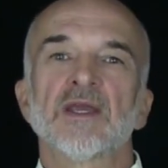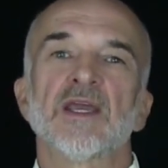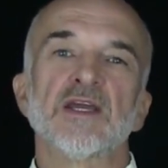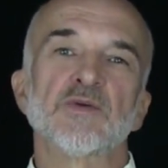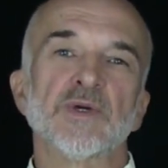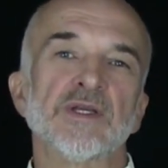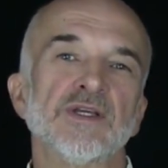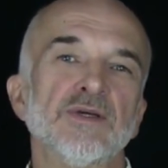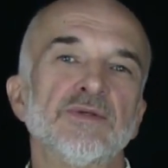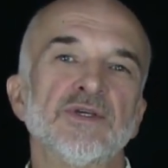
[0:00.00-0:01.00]
and when
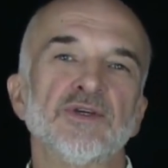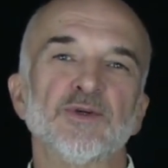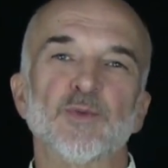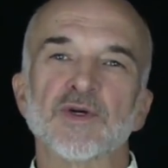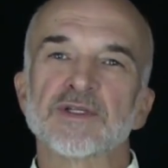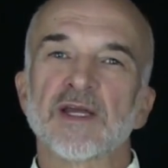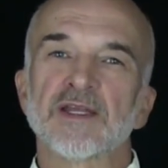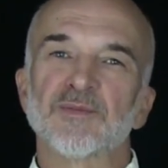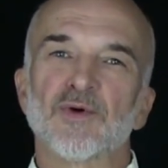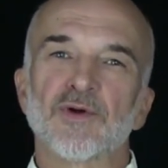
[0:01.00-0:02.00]
YouTube was
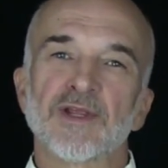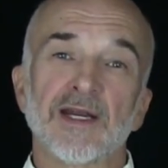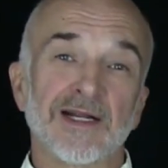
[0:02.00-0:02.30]
nothing more than